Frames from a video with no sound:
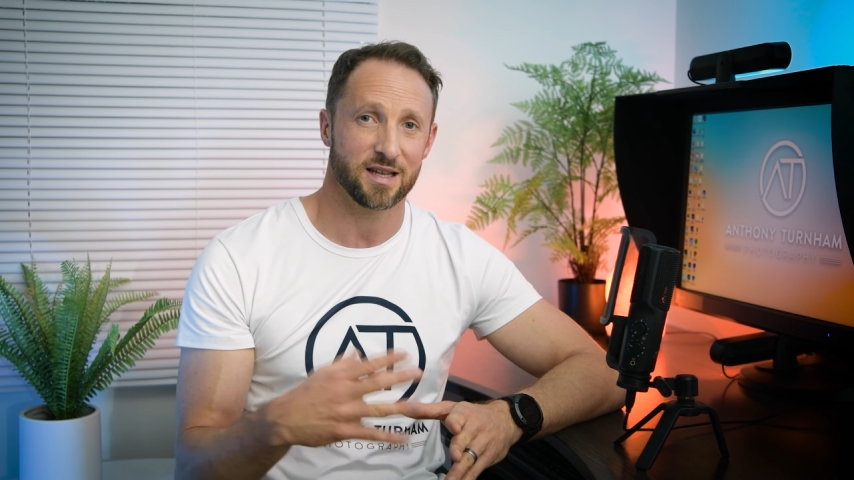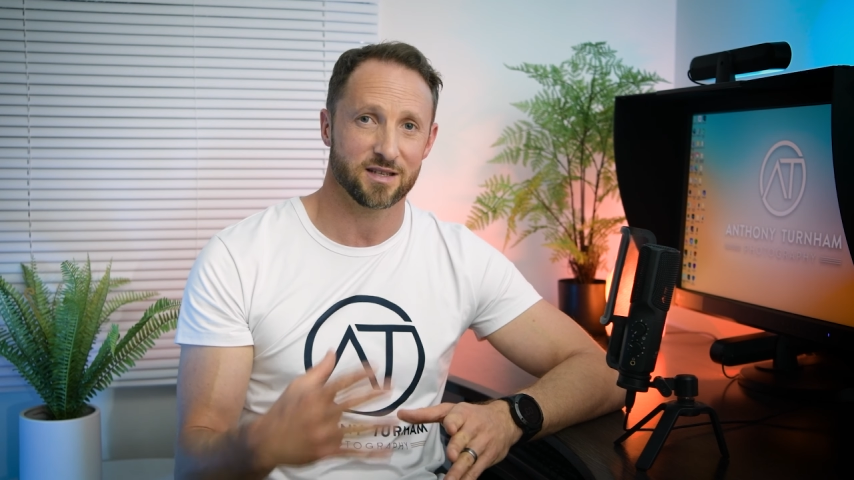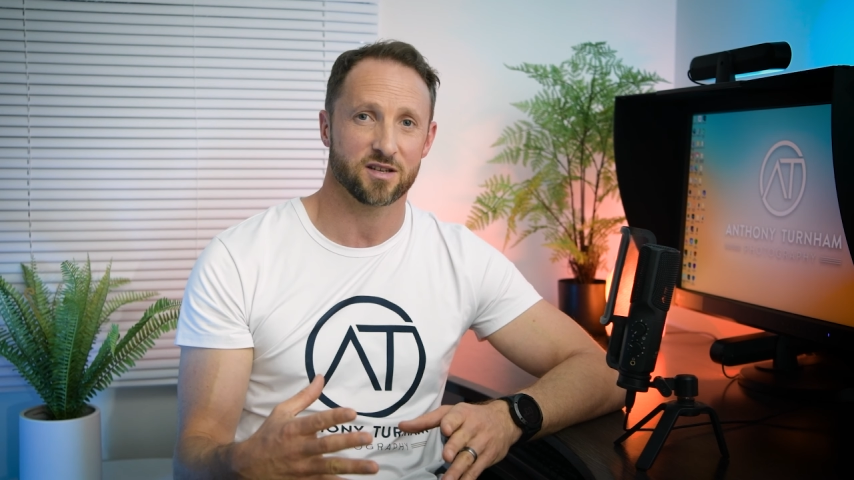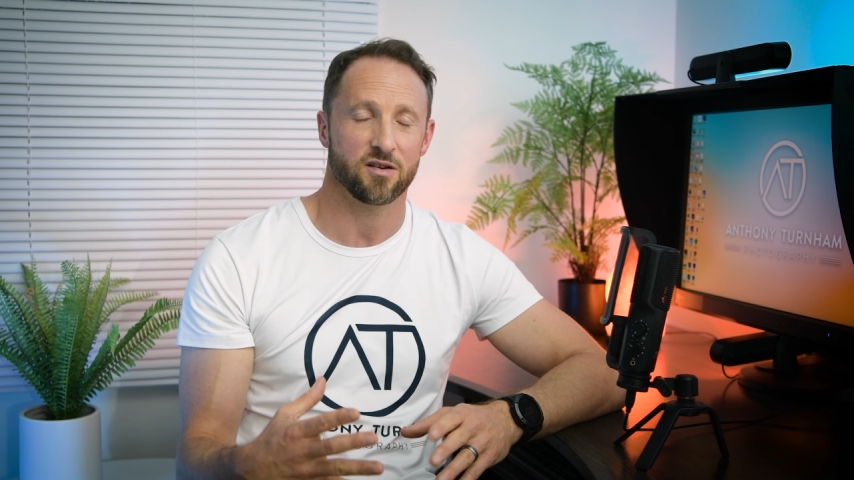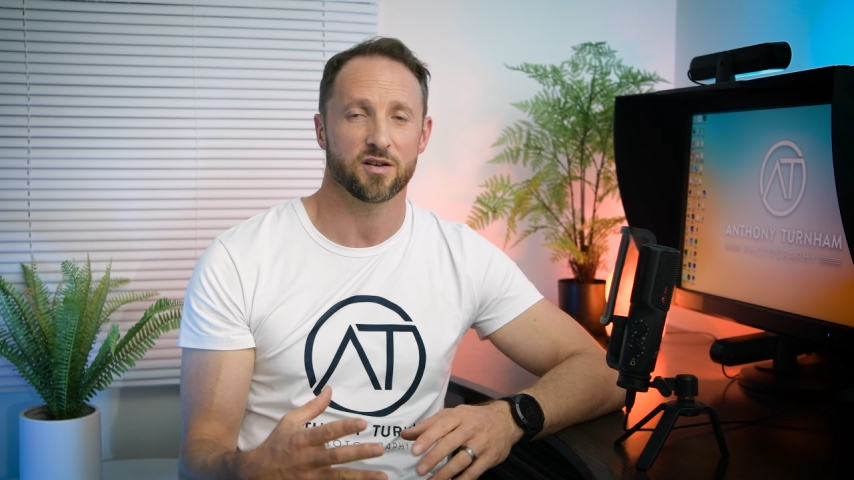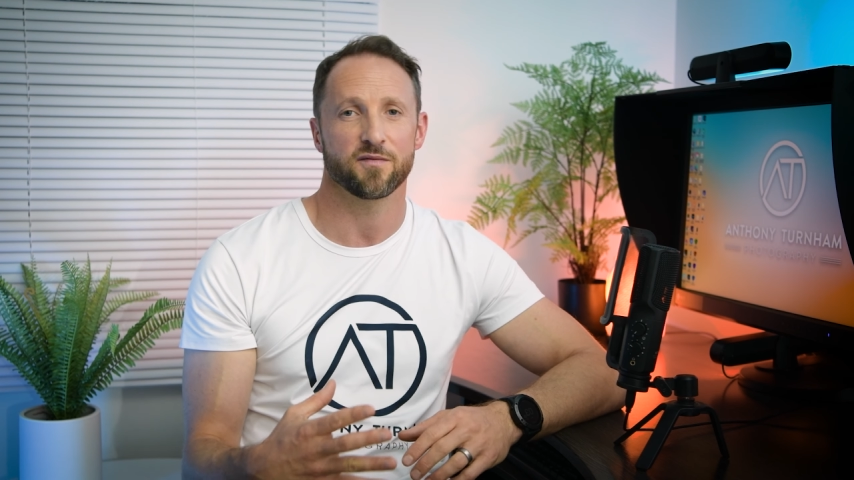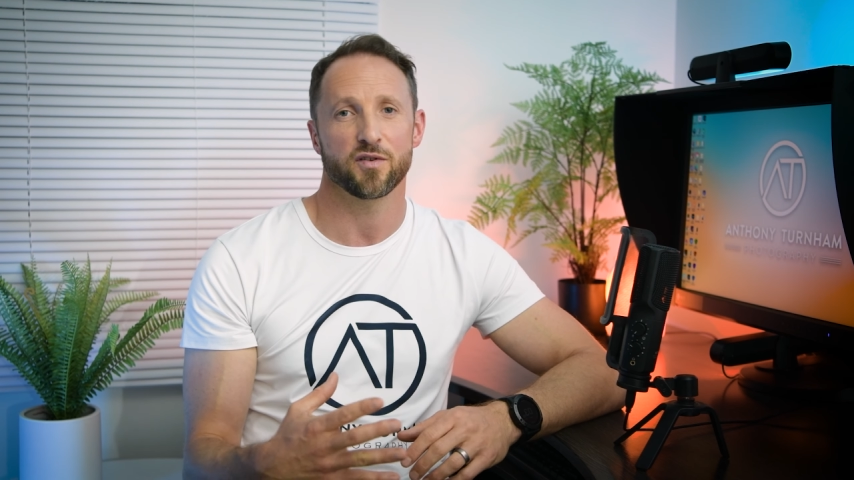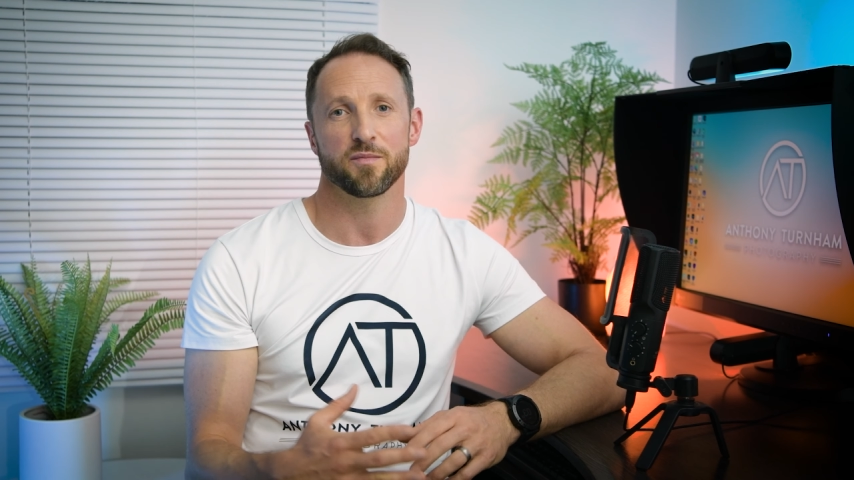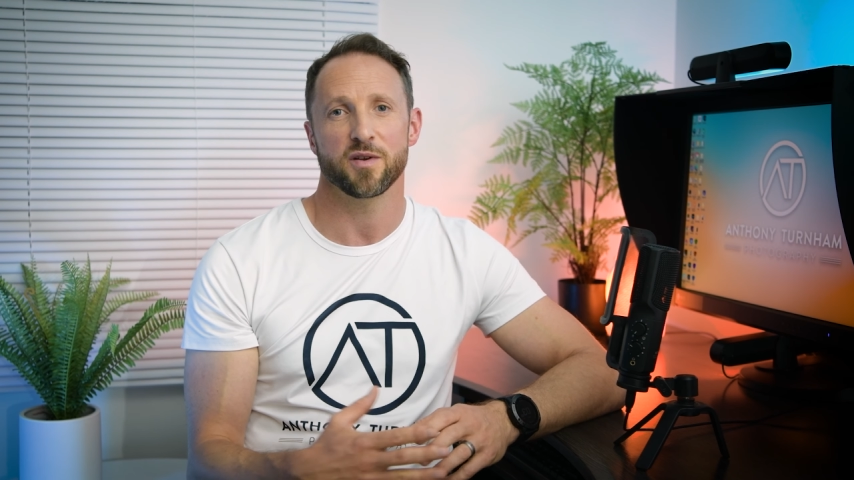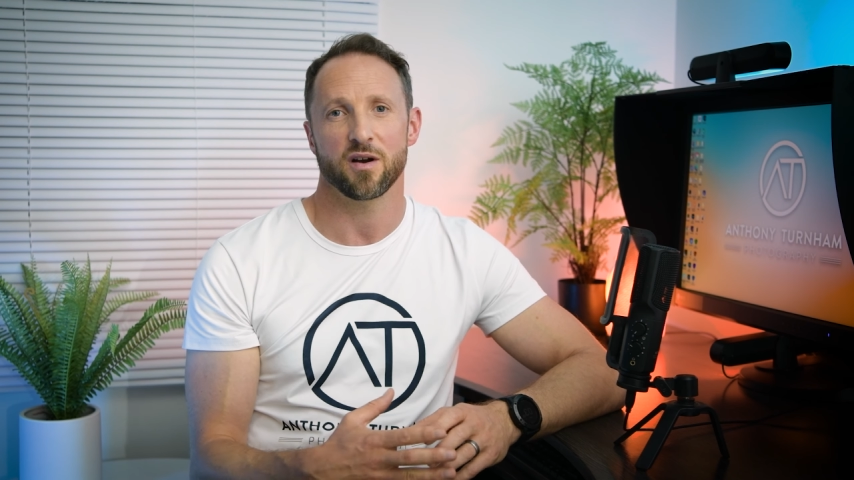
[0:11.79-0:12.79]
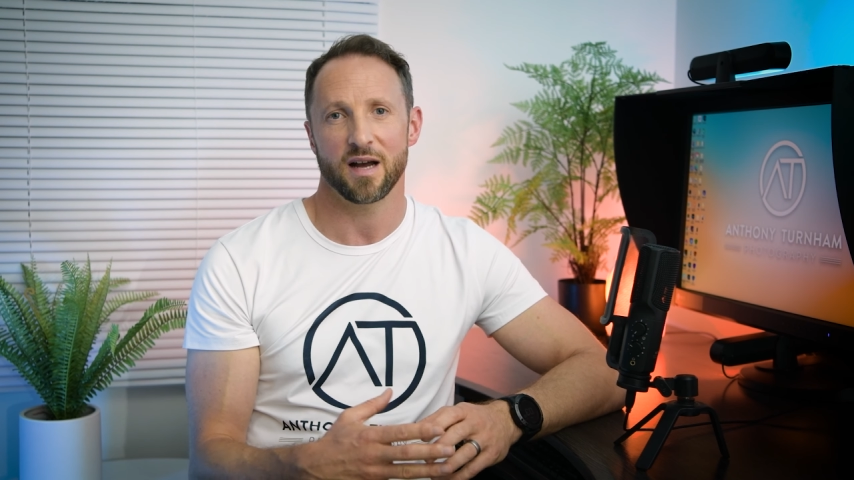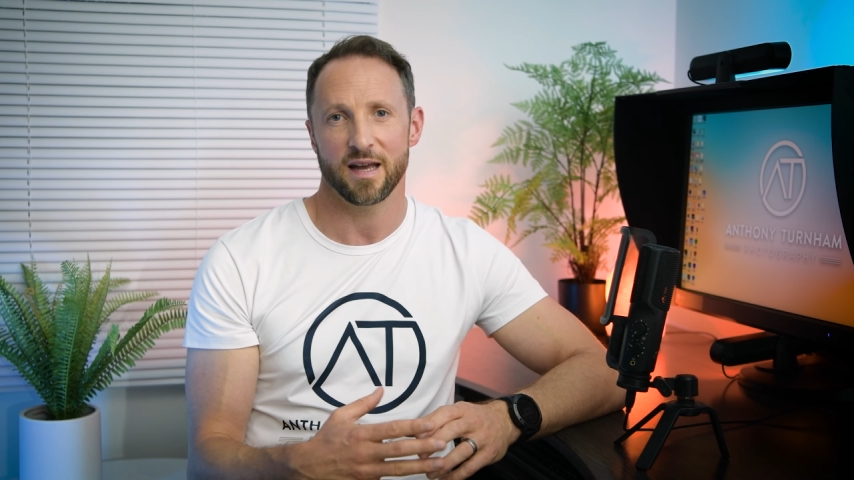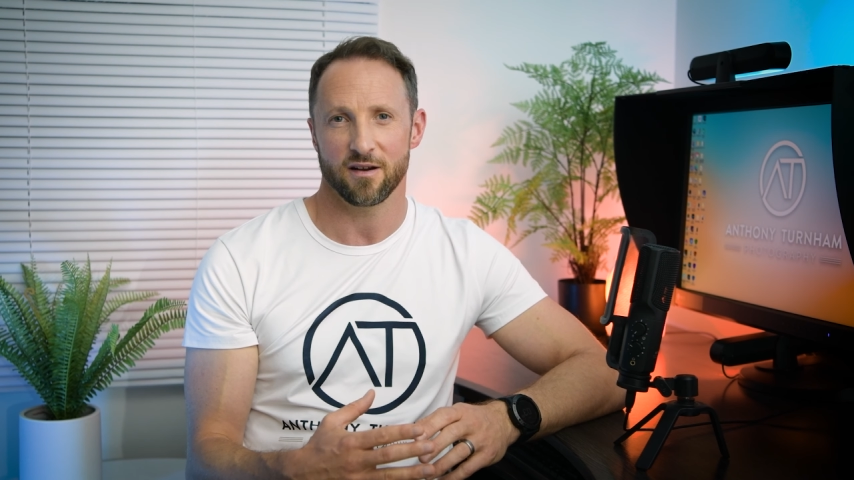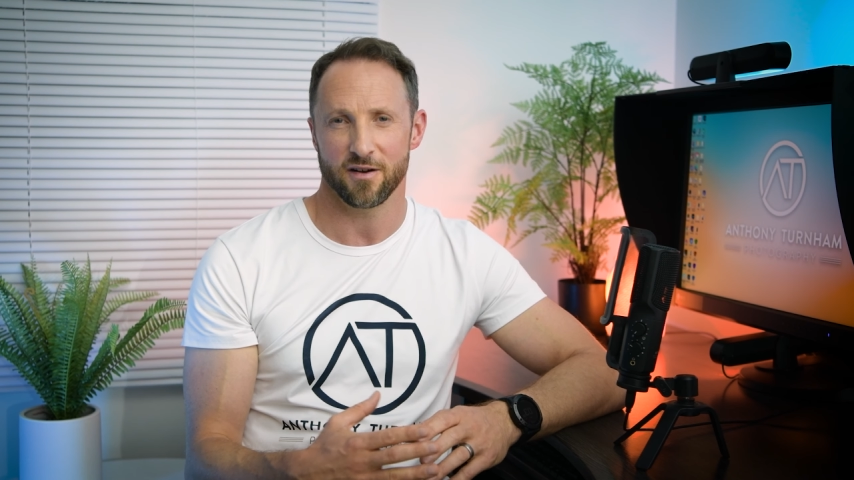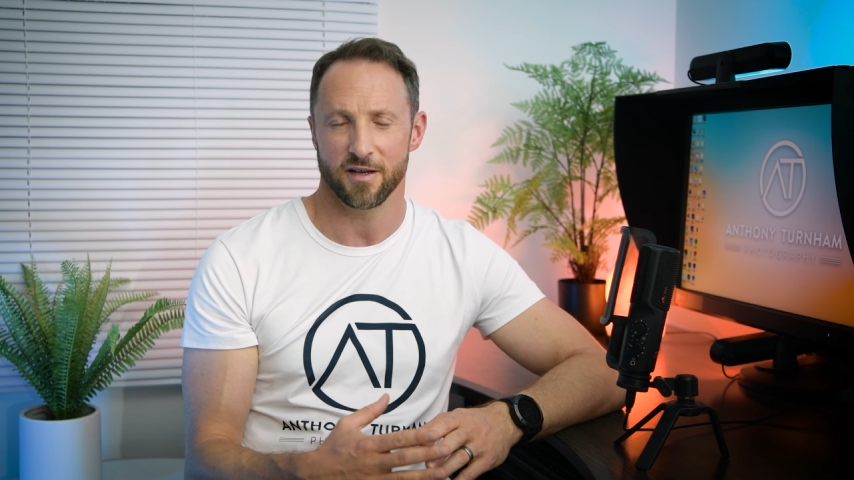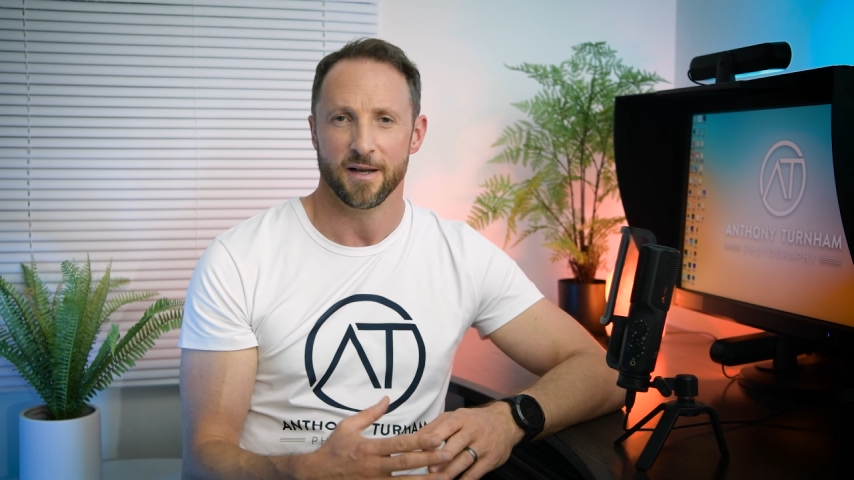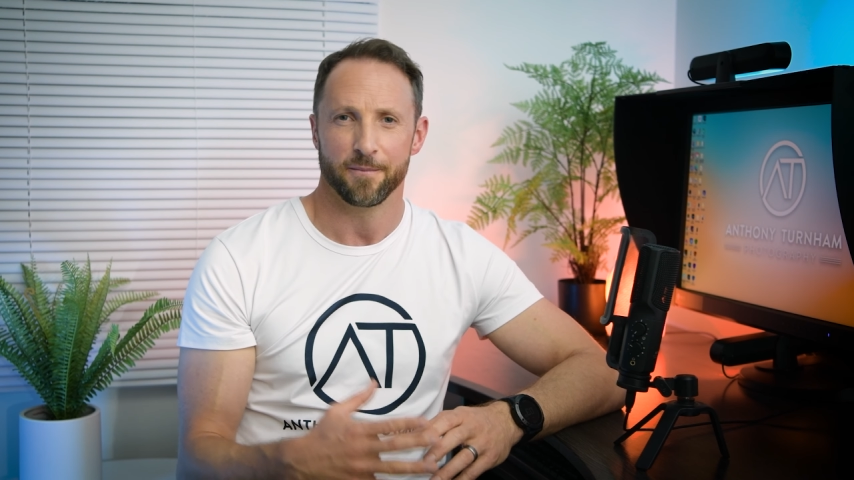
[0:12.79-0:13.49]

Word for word: inside of Luminar AI